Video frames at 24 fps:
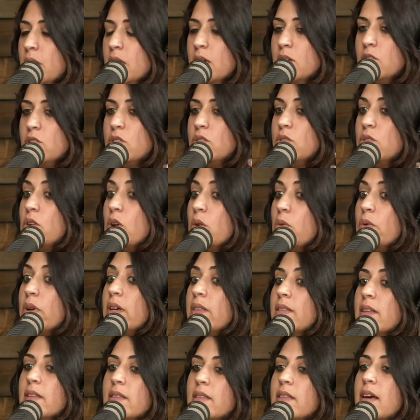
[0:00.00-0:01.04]
Just
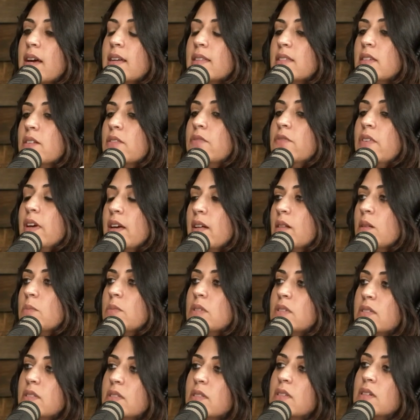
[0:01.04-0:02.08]
knowing that that's
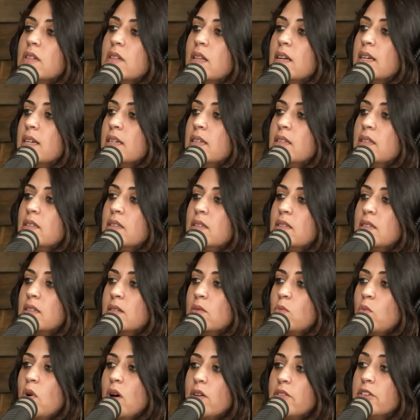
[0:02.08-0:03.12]
available to the clients
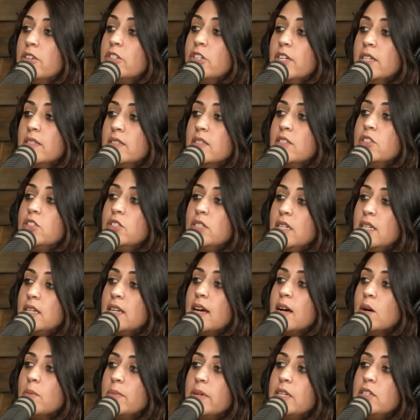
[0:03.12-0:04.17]
while they're transitioning to
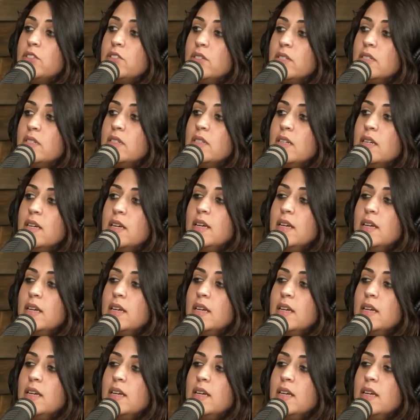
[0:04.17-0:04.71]
outpatient